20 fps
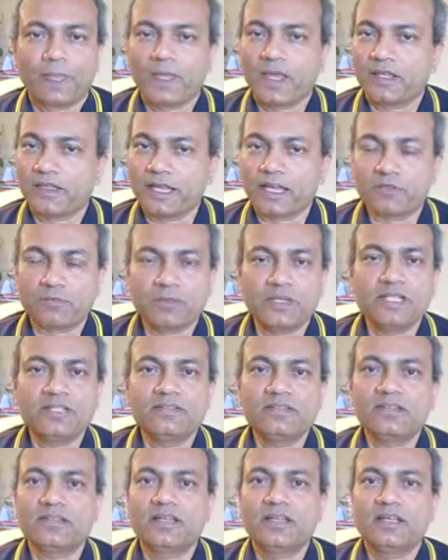That
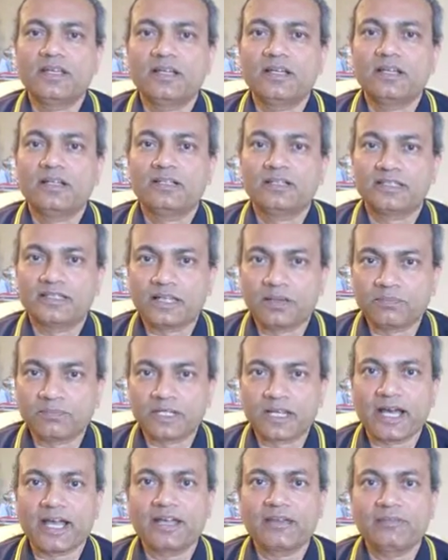means
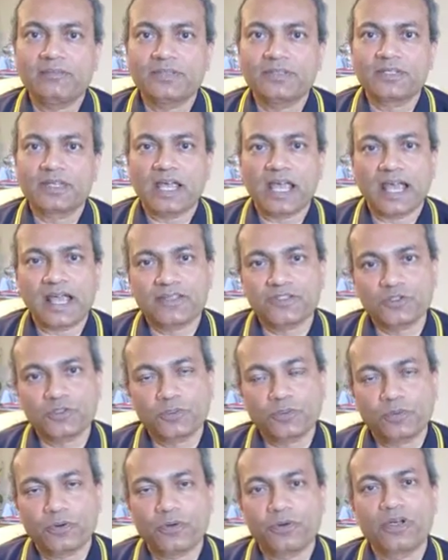sometimes as you
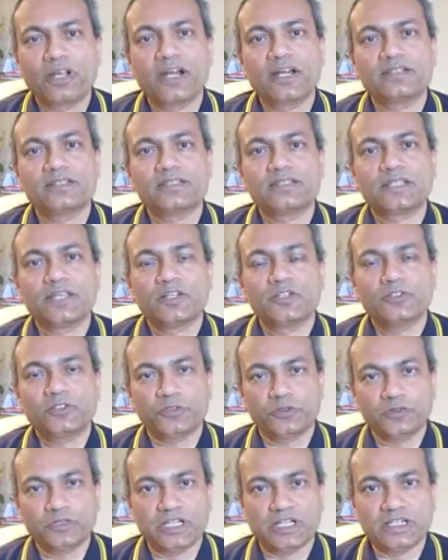progress
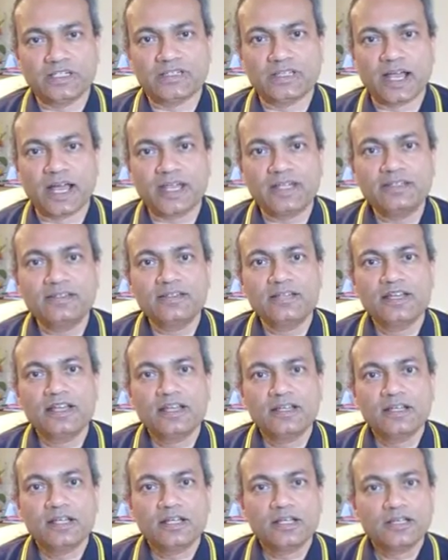through the design,
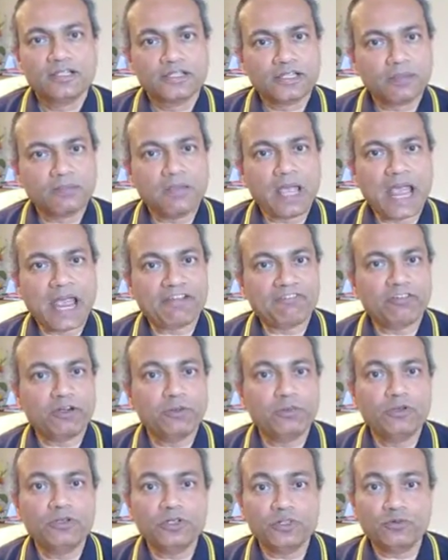some
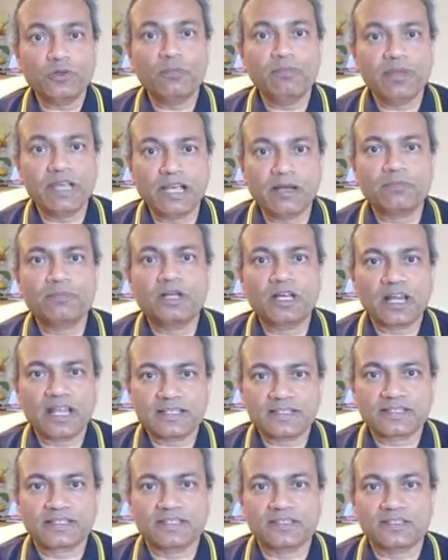attributes will become
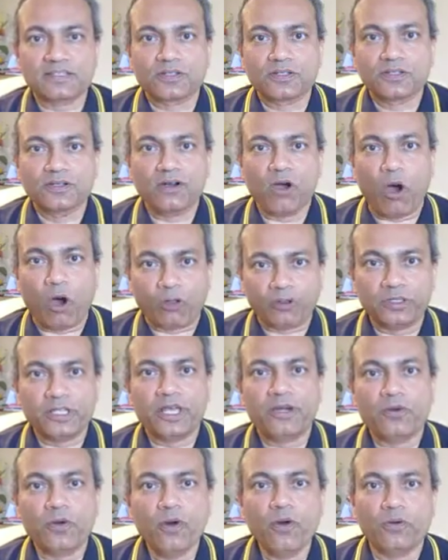classes on
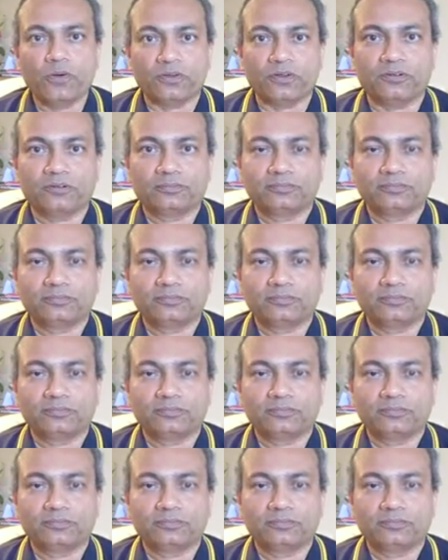their own,